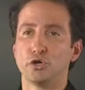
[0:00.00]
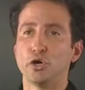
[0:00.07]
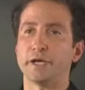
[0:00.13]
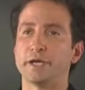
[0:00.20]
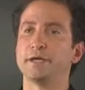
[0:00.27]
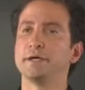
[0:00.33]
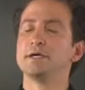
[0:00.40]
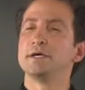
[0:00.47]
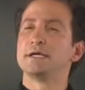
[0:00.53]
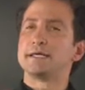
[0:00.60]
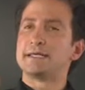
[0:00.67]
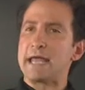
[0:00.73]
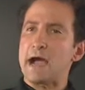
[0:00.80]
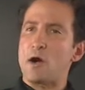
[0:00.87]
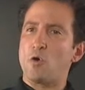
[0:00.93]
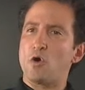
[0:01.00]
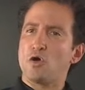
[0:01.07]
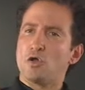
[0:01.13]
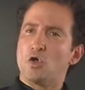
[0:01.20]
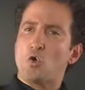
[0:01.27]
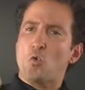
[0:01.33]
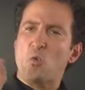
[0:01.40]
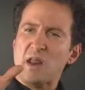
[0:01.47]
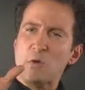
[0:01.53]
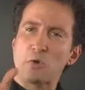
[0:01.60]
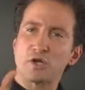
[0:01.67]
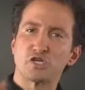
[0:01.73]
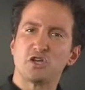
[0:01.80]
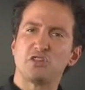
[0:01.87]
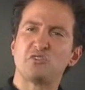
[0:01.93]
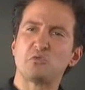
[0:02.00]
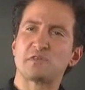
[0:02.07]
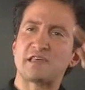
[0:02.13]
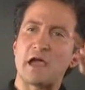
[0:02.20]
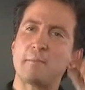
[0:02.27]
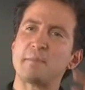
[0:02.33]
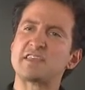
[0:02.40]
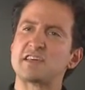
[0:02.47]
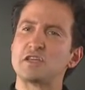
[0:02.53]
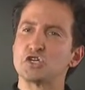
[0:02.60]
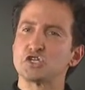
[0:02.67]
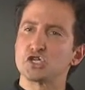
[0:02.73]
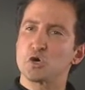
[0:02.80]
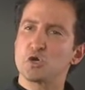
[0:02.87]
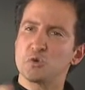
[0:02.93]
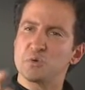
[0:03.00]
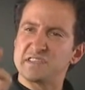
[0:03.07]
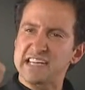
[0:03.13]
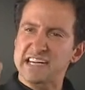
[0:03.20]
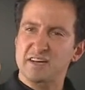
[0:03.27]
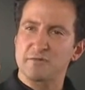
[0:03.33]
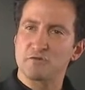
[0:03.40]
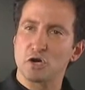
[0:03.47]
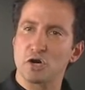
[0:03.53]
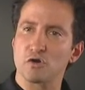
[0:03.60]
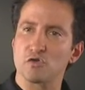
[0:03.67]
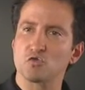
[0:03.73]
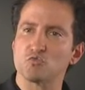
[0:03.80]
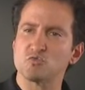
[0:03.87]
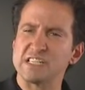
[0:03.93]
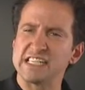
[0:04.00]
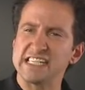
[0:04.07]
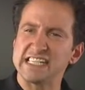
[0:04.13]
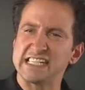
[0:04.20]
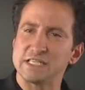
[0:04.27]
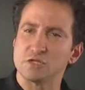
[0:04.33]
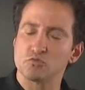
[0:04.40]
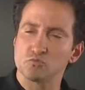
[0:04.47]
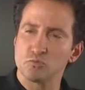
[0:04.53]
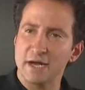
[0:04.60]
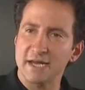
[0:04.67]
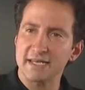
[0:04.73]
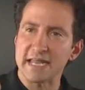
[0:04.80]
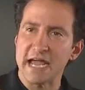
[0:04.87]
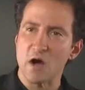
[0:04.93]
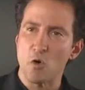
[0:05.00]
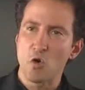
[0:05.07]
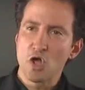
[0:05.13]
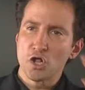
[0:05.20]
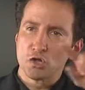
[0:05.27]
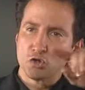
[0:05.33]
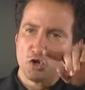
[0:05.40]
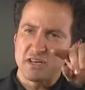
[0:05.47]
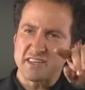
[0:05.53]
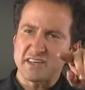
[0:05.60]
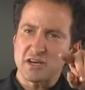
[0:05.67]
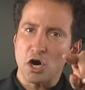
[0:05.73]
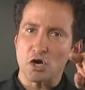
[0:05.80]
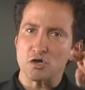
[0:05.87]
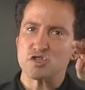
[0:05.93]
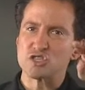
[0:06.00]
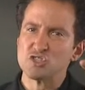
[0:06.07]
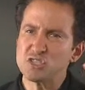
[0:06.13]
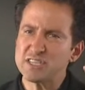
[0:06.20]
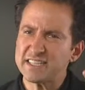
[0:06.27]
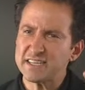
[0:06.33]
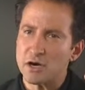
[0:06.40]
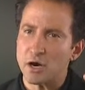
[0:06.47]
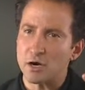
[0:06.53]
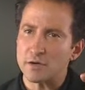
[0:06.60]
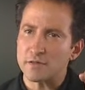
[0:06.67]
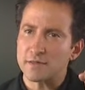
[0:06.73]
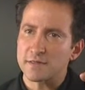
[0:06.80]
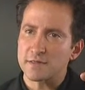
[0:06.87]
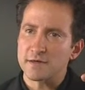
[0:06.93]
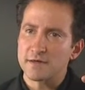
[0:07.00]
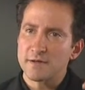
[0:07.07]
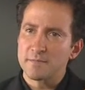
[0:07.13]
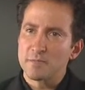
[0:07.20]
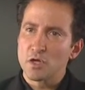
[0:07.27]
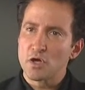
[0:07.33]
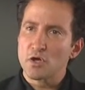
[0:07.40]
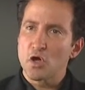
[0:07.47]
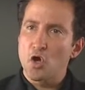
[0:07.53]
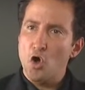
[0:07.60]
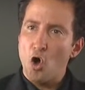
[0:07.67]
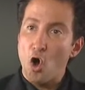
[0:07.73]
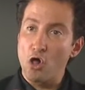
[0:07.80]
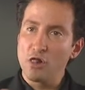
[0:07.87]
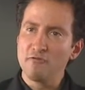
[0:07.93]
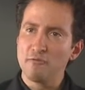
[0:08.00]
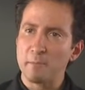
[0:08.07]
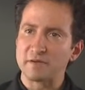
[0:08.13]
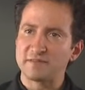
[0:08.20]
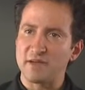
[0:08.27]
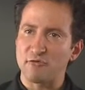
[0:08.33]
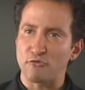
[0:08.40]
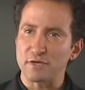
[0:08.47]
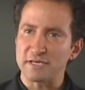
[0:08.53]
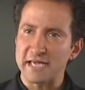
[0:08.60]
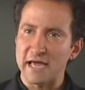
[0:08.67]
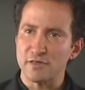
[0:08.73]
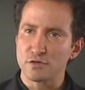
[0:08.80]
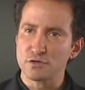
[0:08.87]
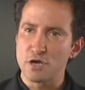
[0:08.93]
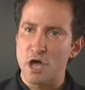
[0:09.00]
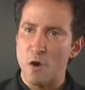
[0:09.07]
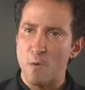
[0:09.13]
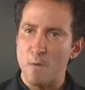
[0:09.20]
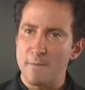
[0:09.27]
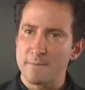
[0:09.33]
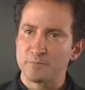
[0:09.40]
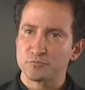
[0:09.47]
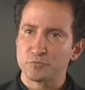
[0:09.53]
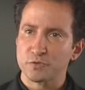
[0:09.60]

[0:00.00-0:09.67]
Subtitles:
Good. Now, what I want you to do, Simon's going to show you a deck of cards right here, right now. Look at the cards. All of them are different. Yes or no?